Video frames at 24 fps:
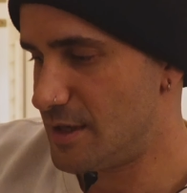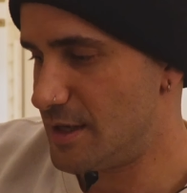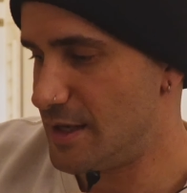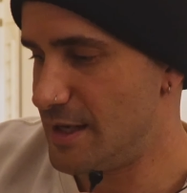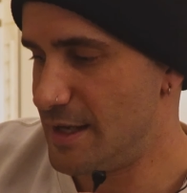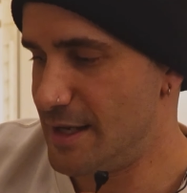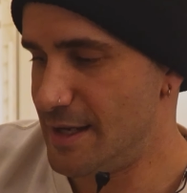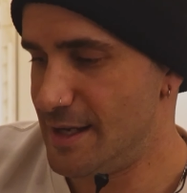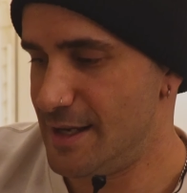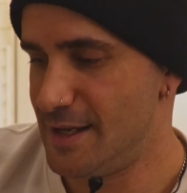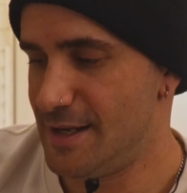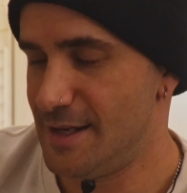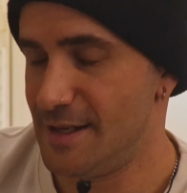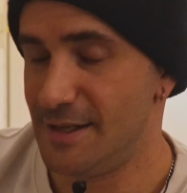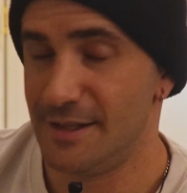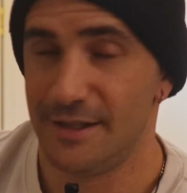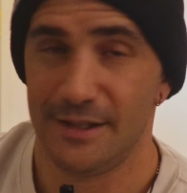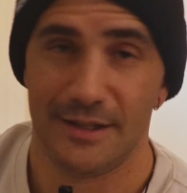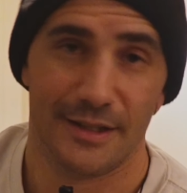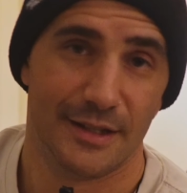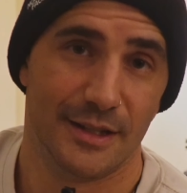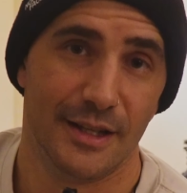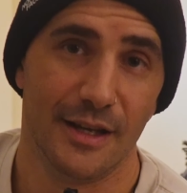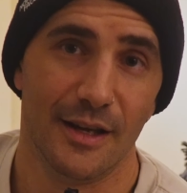And
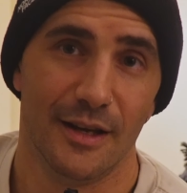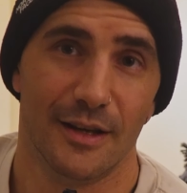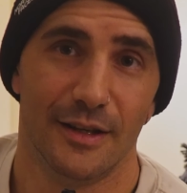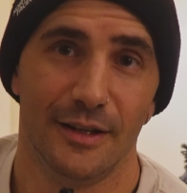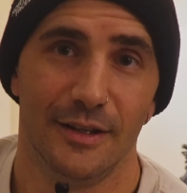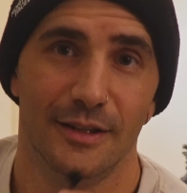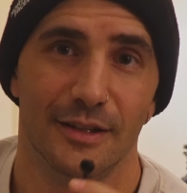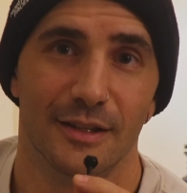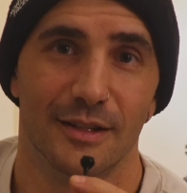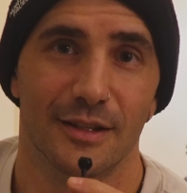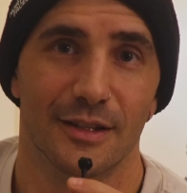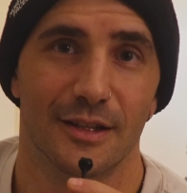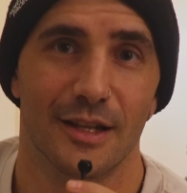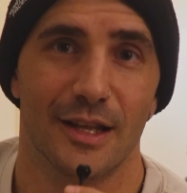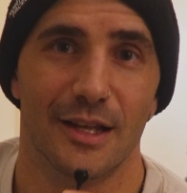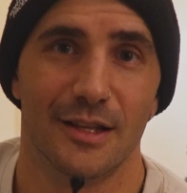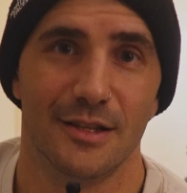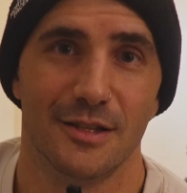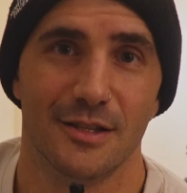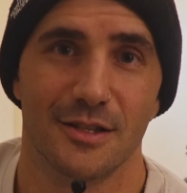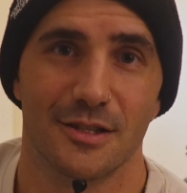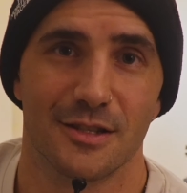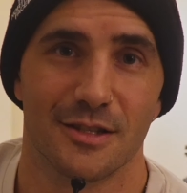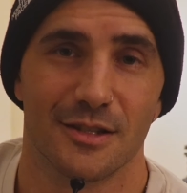yeah,
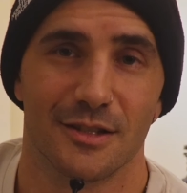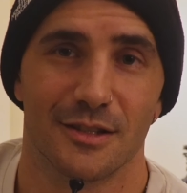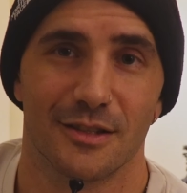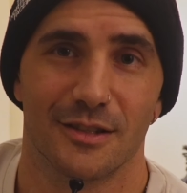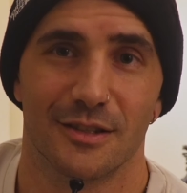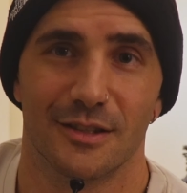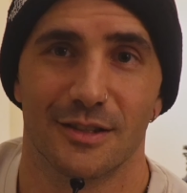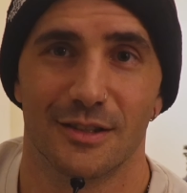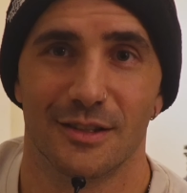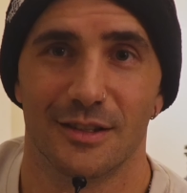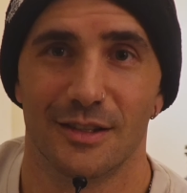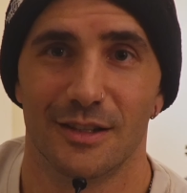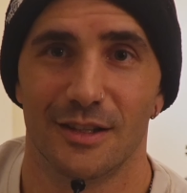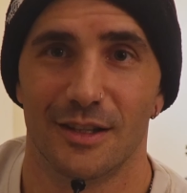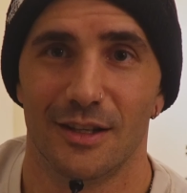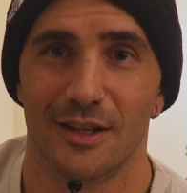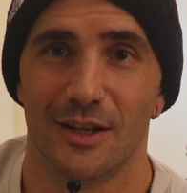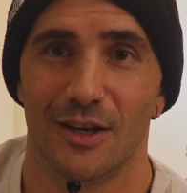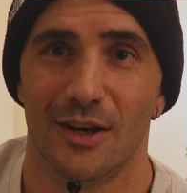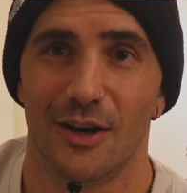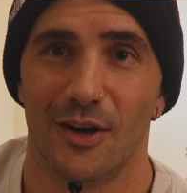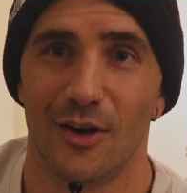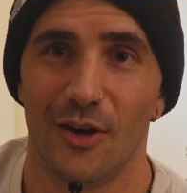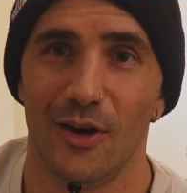that's
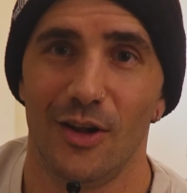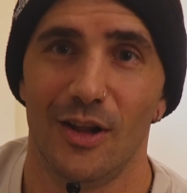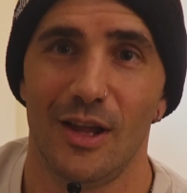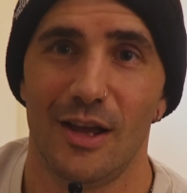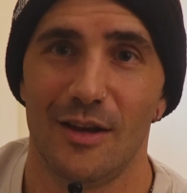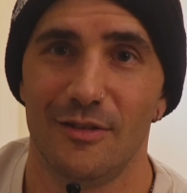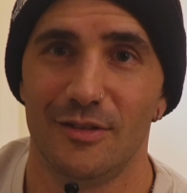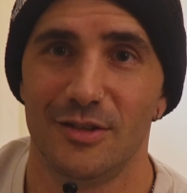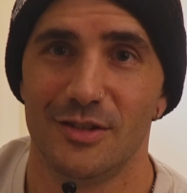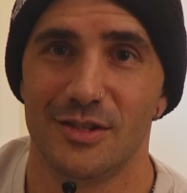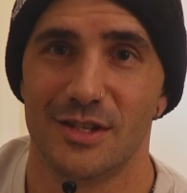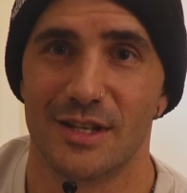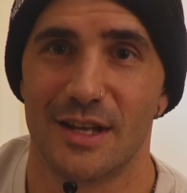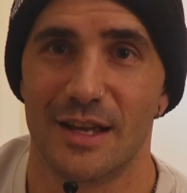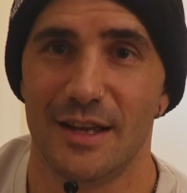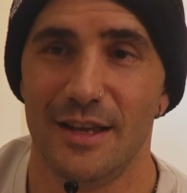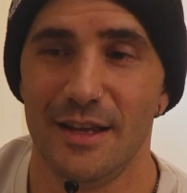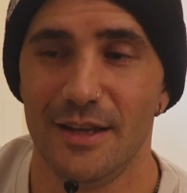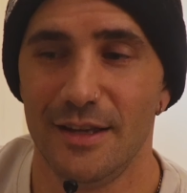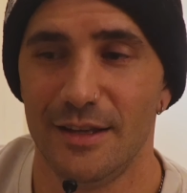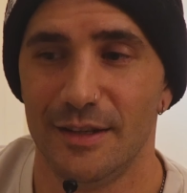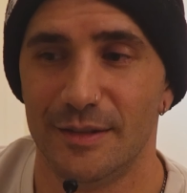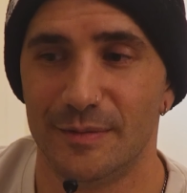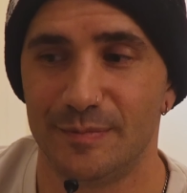all I have to
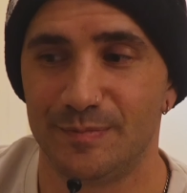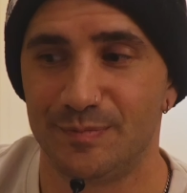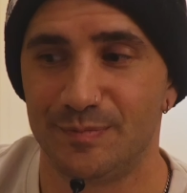say.